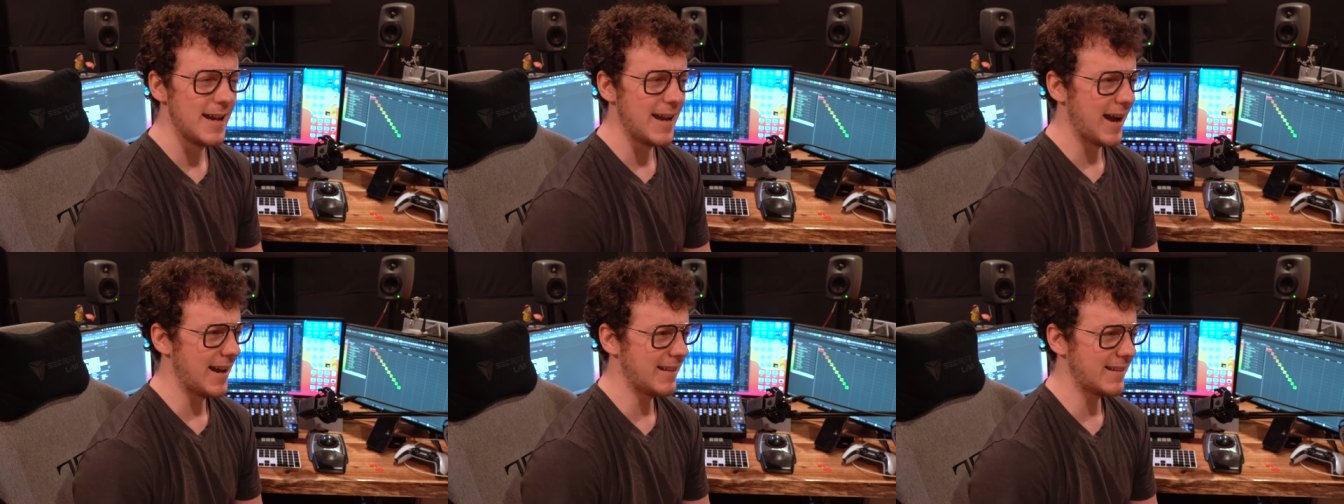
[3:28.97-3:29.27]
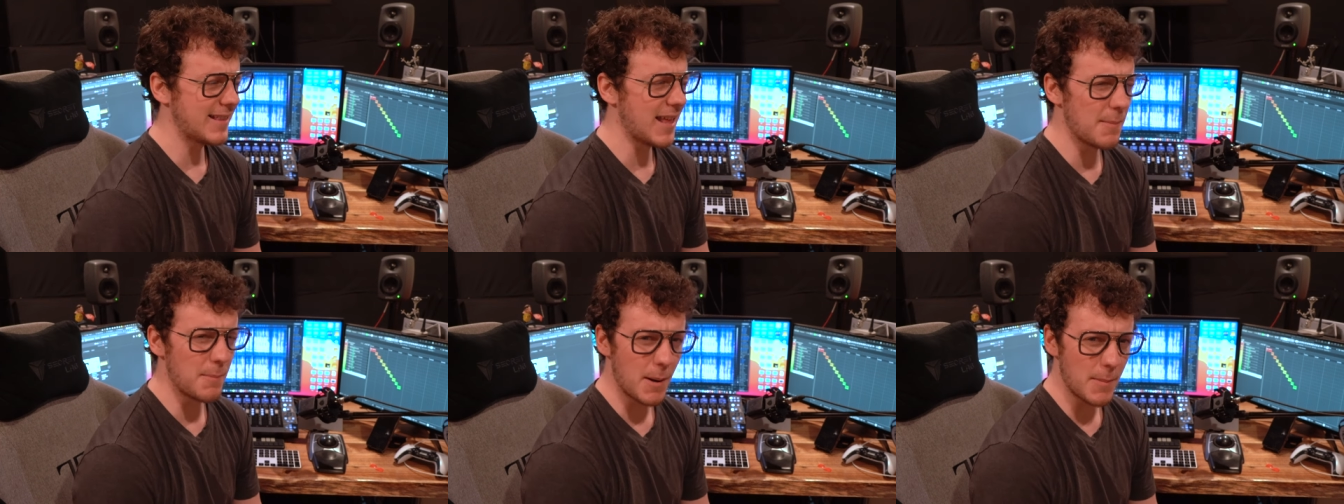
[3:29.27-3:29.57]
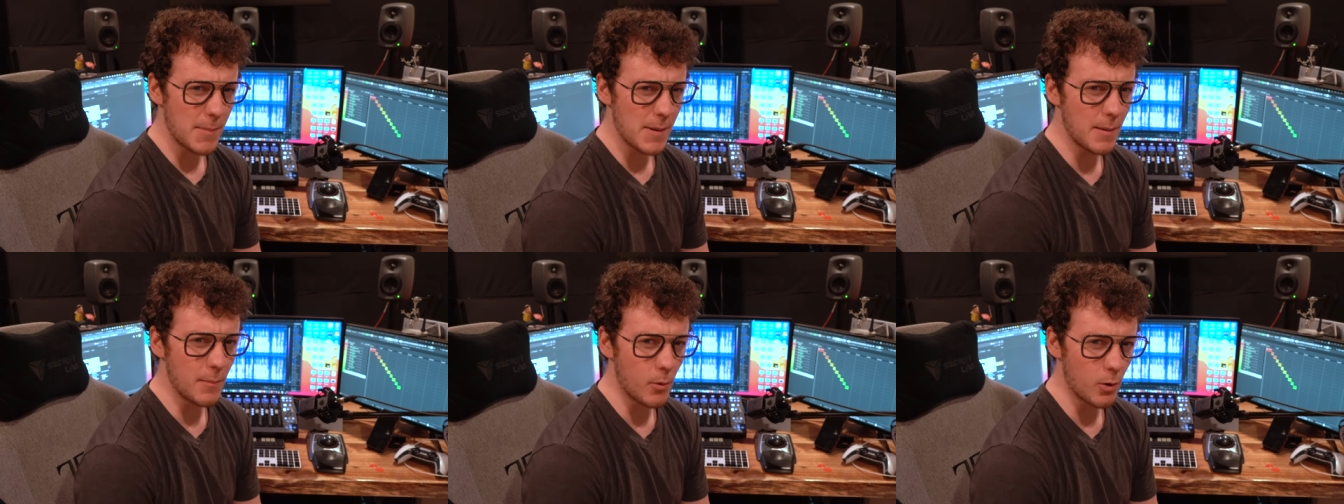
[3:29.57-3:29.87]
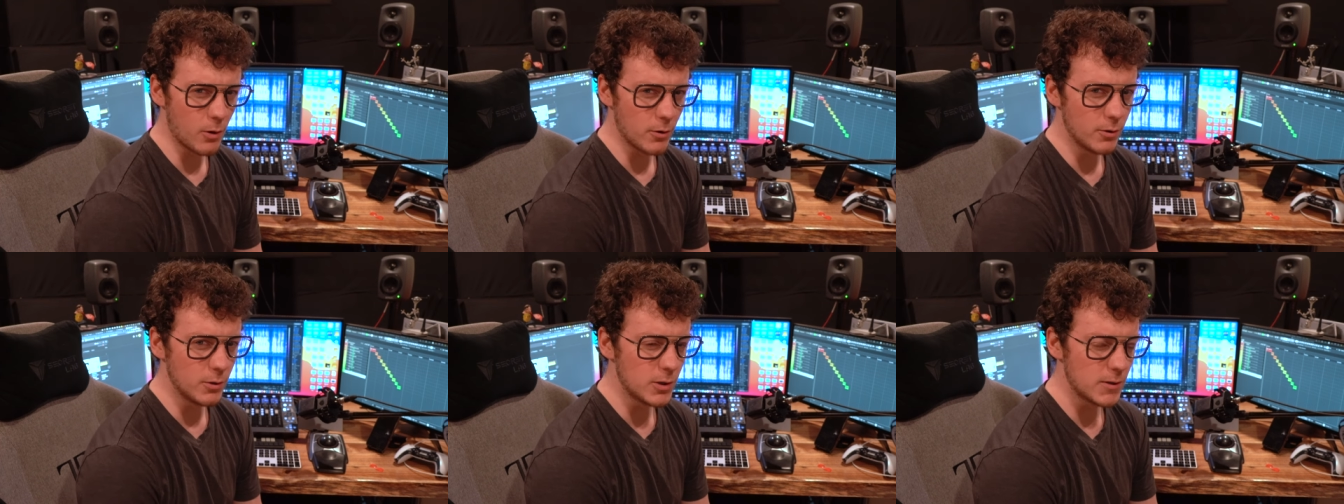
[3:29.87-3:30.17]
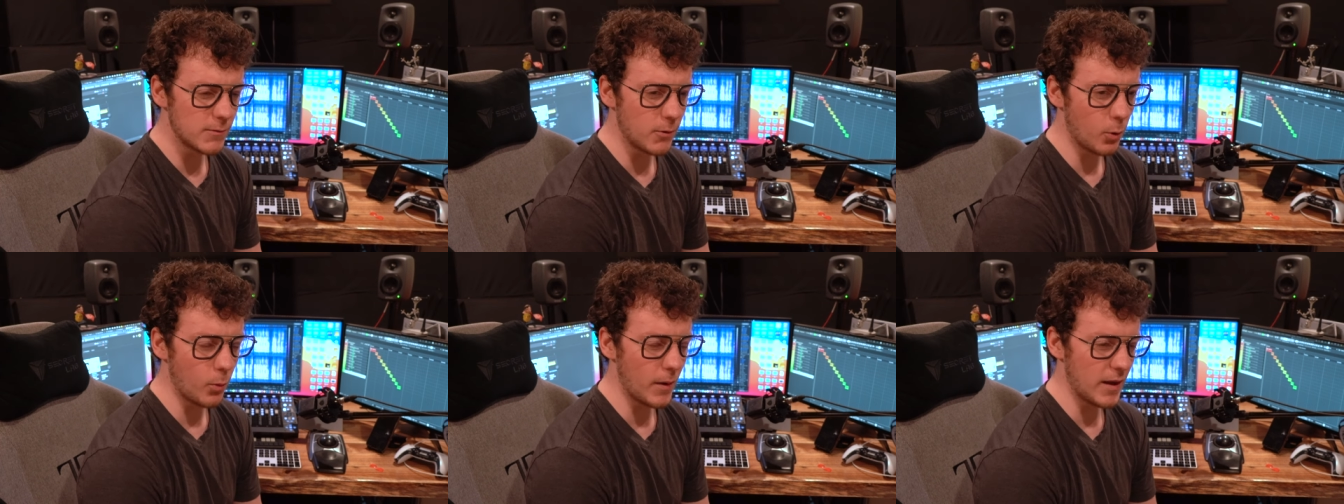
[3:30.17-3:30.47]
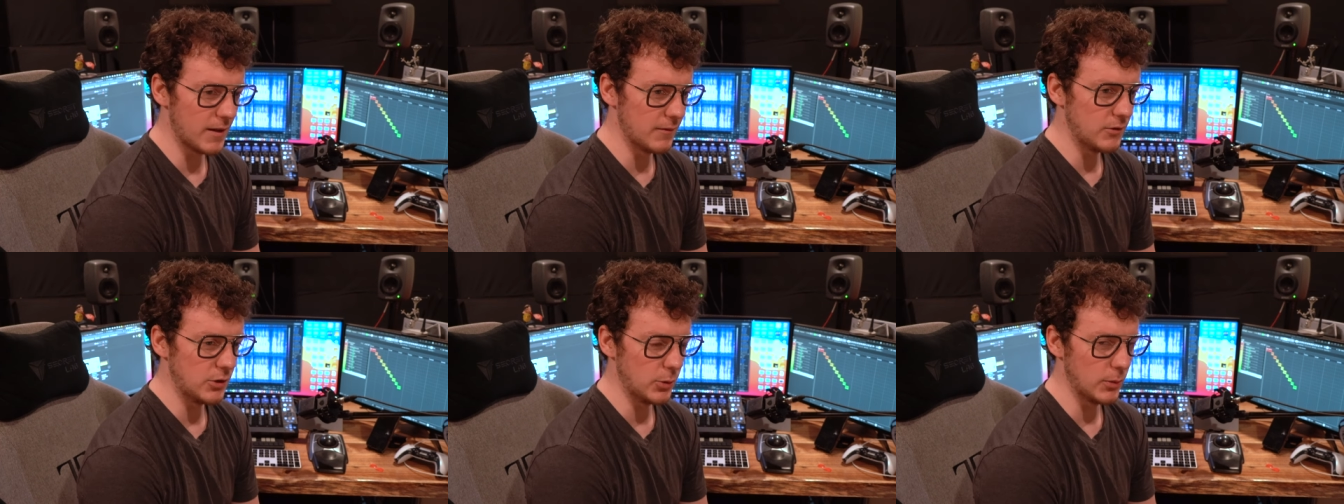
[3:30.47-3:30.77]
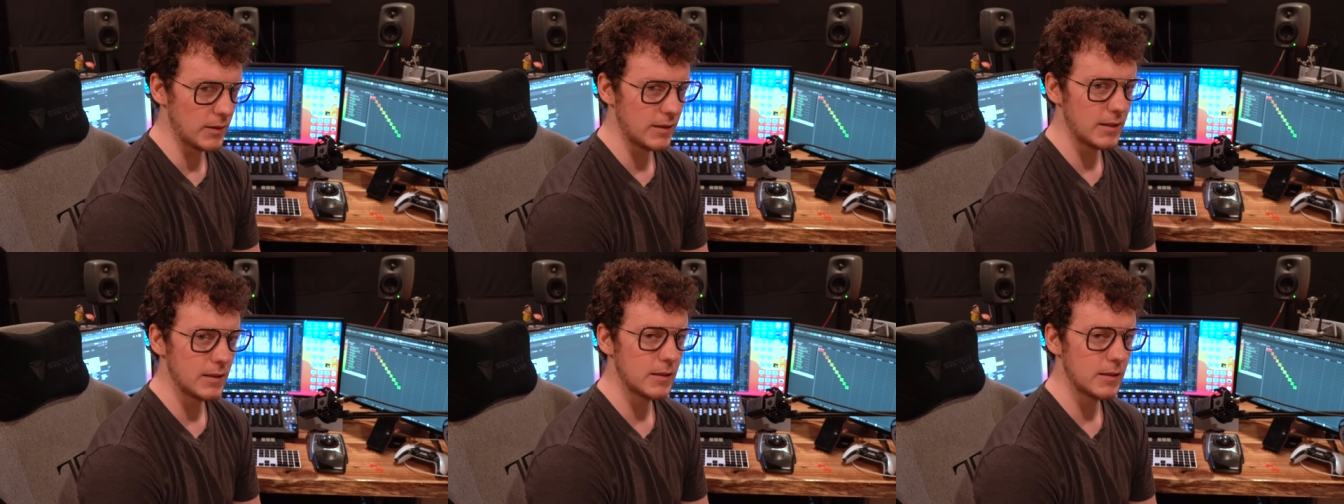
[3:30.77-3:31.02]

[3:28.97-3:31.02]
I think that might be a more useful way of doing